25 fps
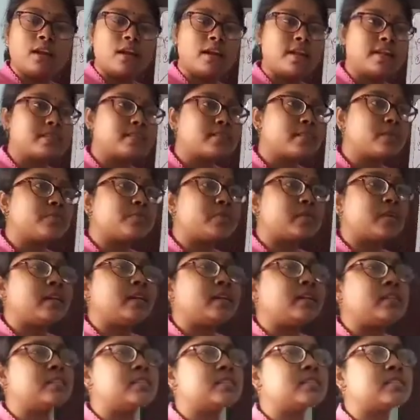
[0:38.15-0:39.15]
Like some
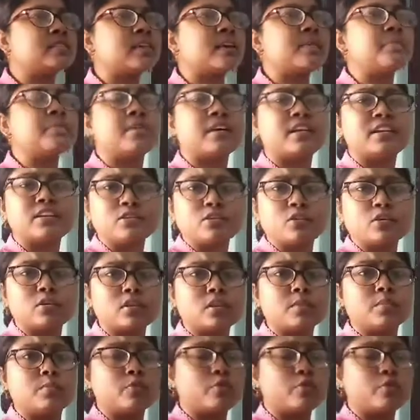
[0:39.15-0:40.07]
sentences I'm writing on the